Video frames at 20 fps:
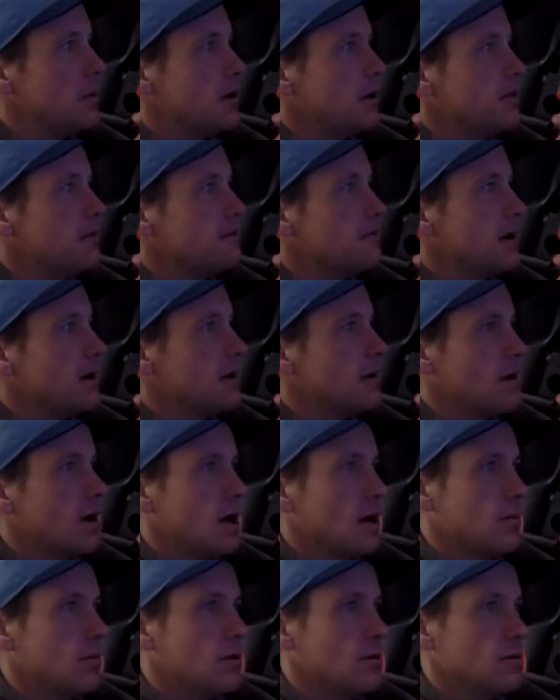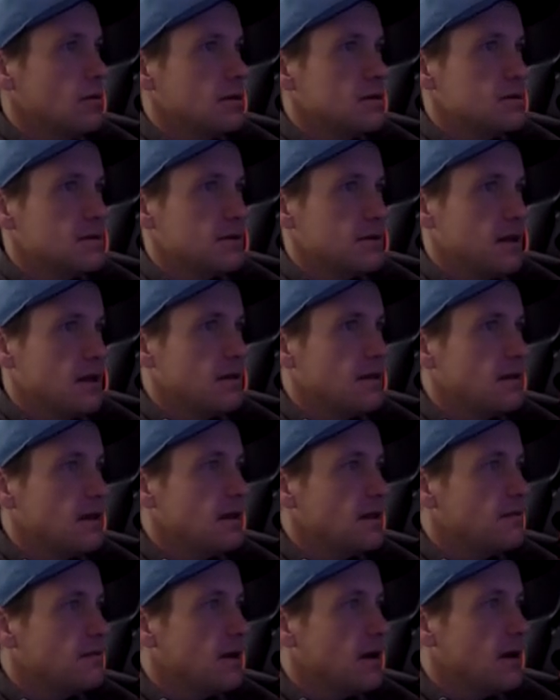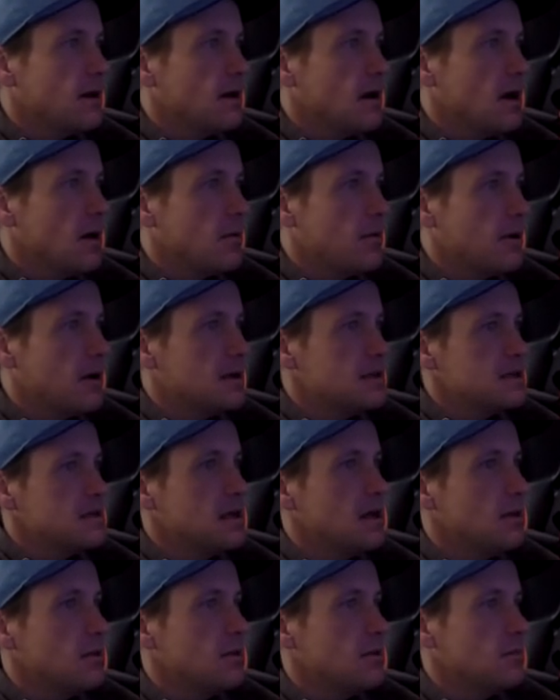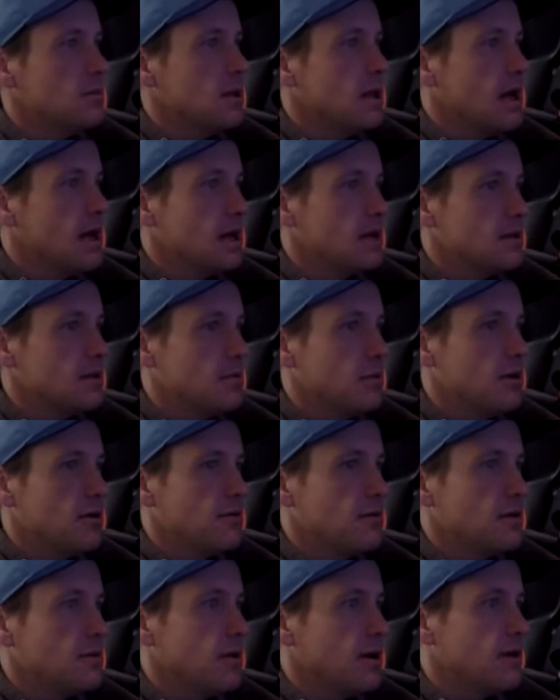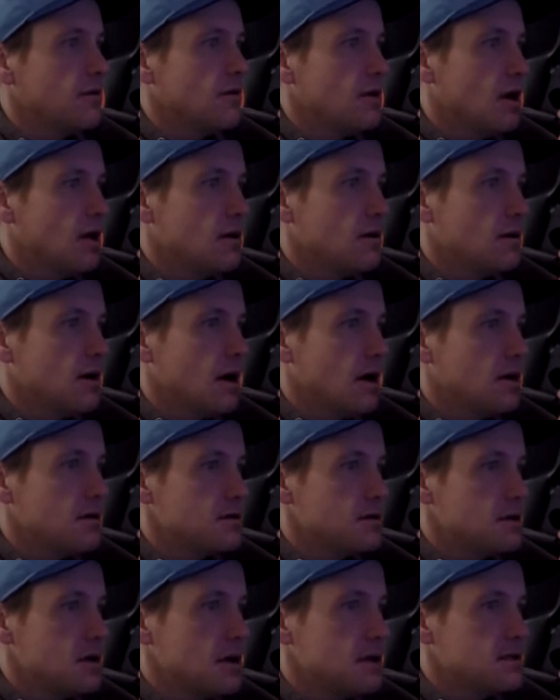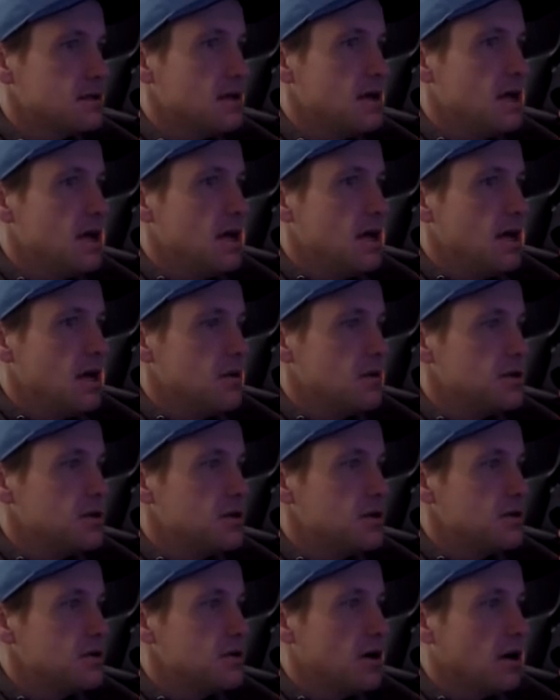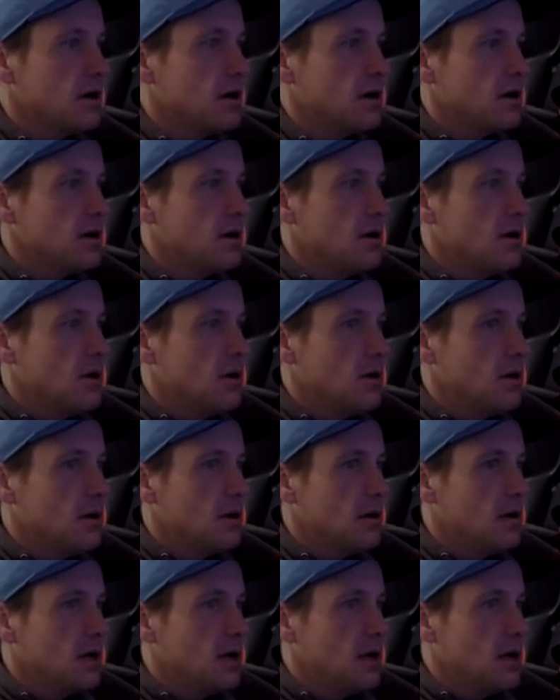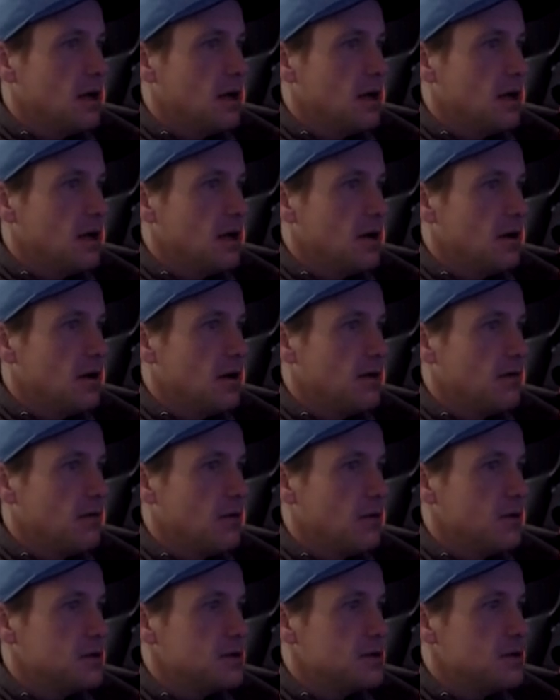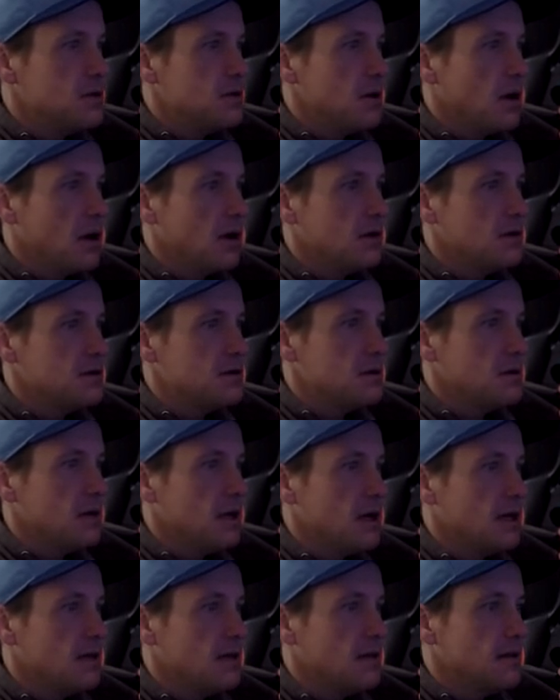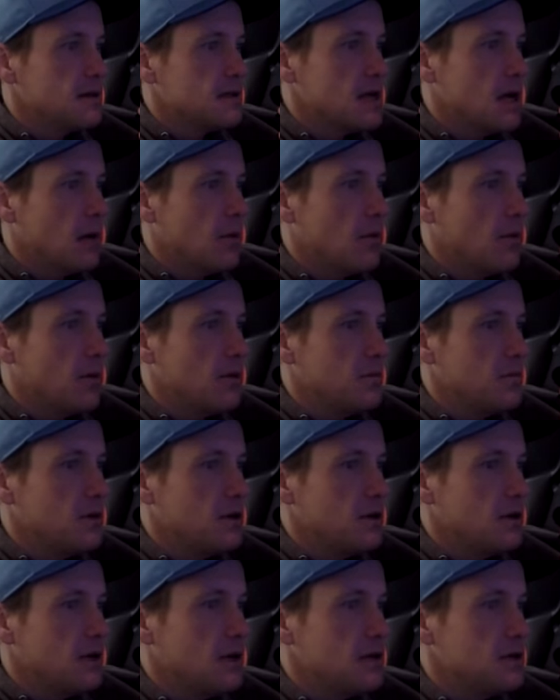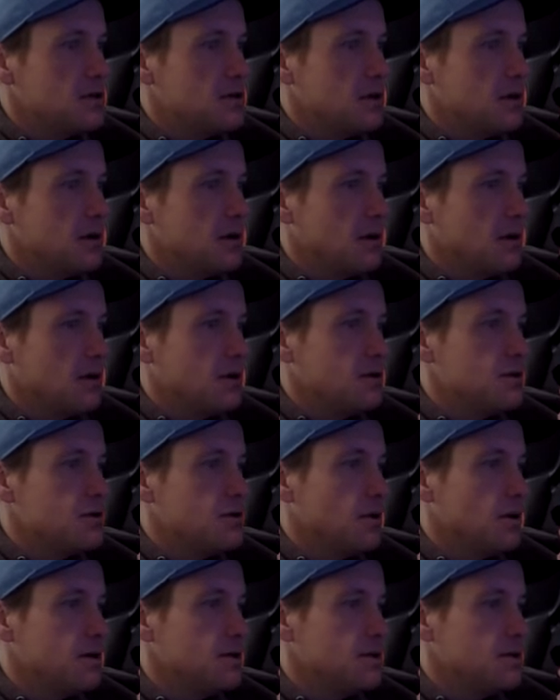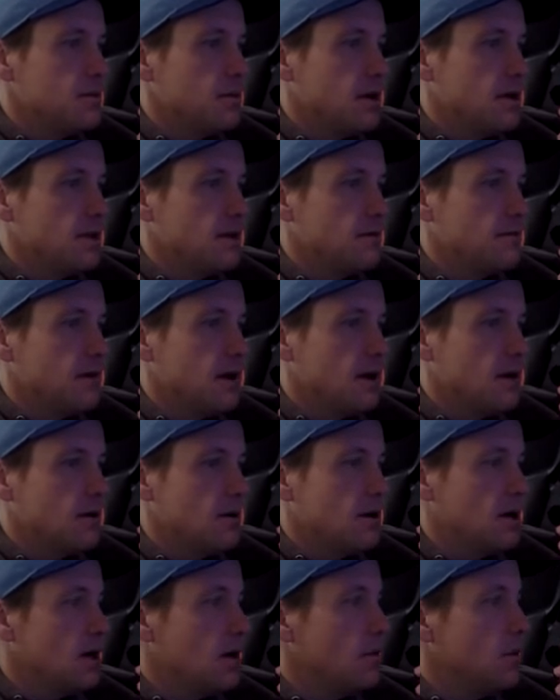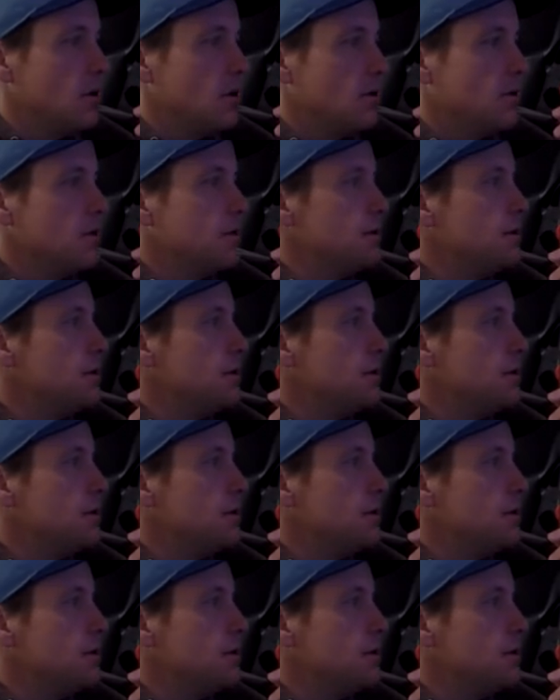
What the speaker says: to the final combo, it looks nothing like the final combo. It has yellow and black, the perfect amount of color contrast. It was too dark. If it was too dark or too light, then this combo wouldn't be a good choice to make the final combo.